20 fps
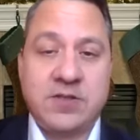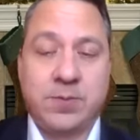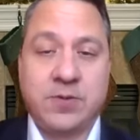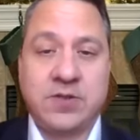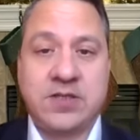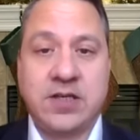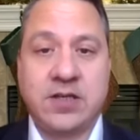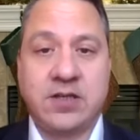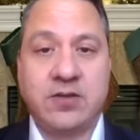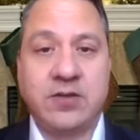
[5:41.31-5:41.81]

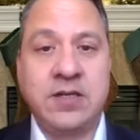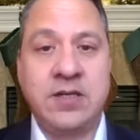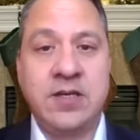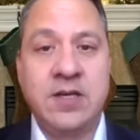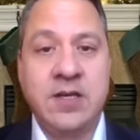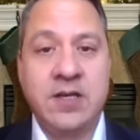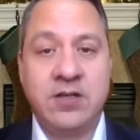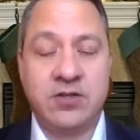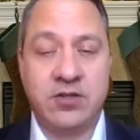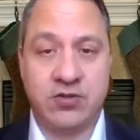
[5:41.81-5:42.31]
particularly
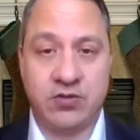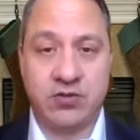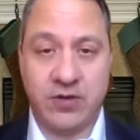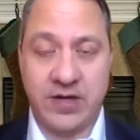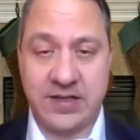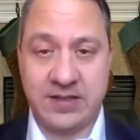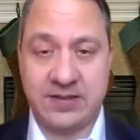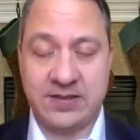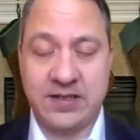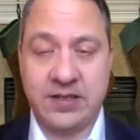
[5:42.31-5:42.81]
to try
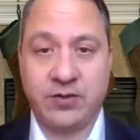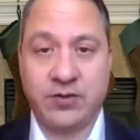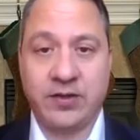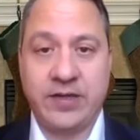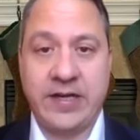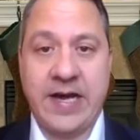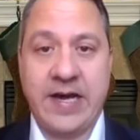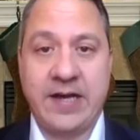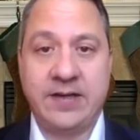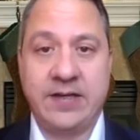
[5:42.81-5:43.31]
to single
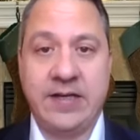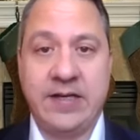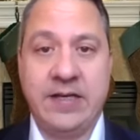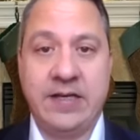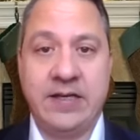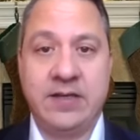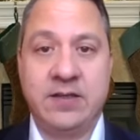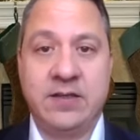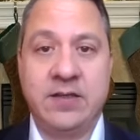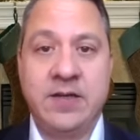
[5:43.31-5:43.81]
it out
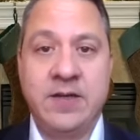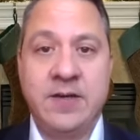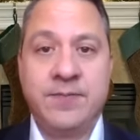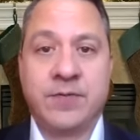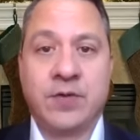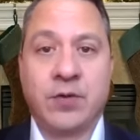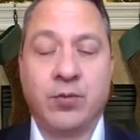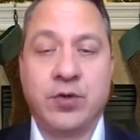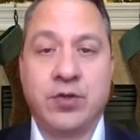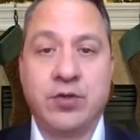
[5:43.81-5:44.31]
and
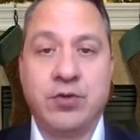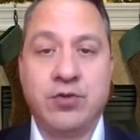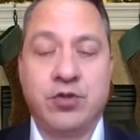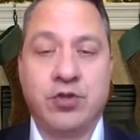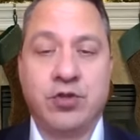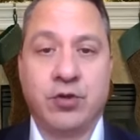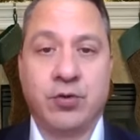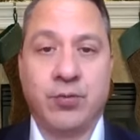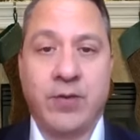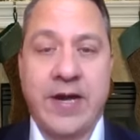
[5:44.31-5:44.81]
reduce
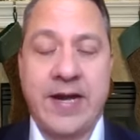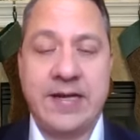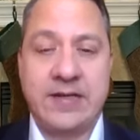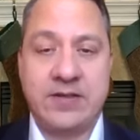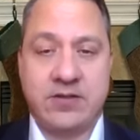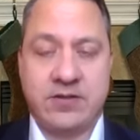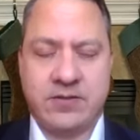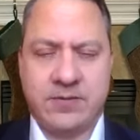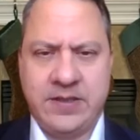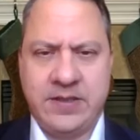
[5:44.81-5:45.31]
your
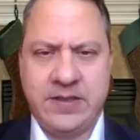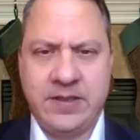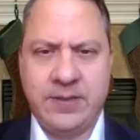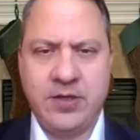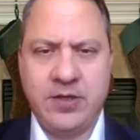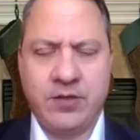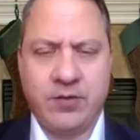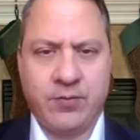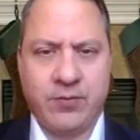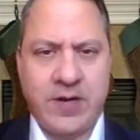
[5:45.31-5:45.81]
rights and
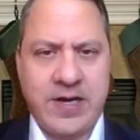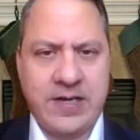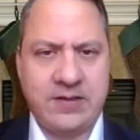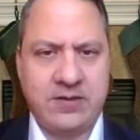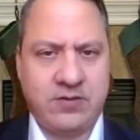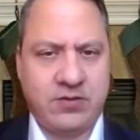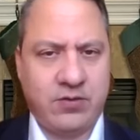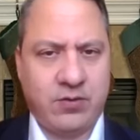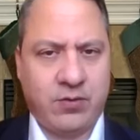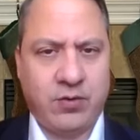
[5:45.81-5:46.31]
limit your
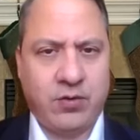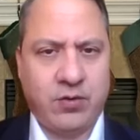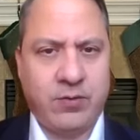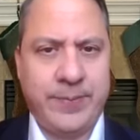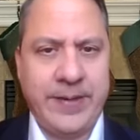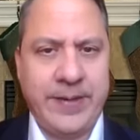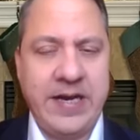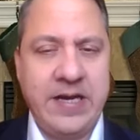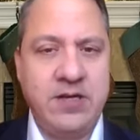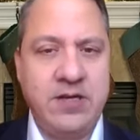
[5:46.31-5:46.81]
rights or
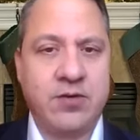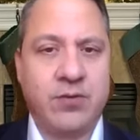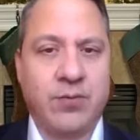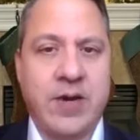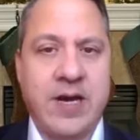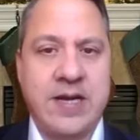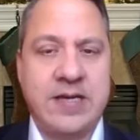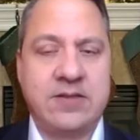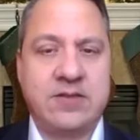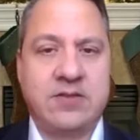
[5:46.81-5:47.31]
ban your
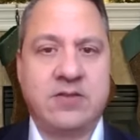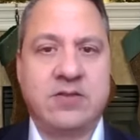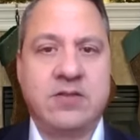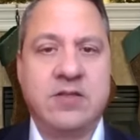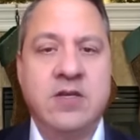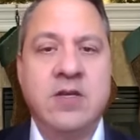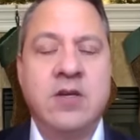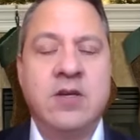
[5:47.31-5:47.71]
rights